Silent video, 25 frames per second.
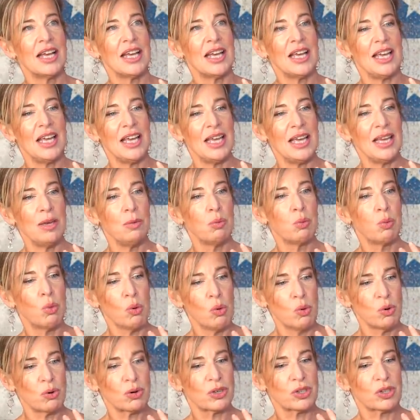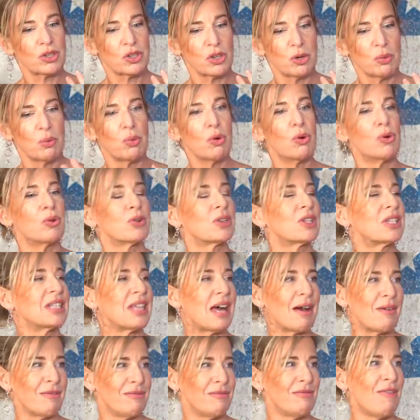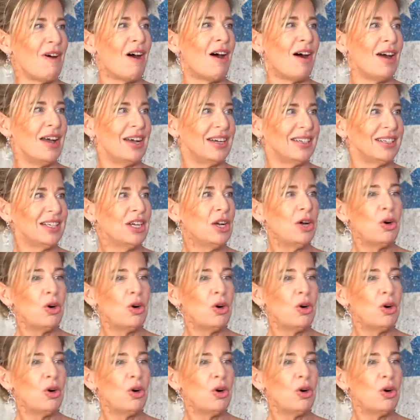he walked towards that fire.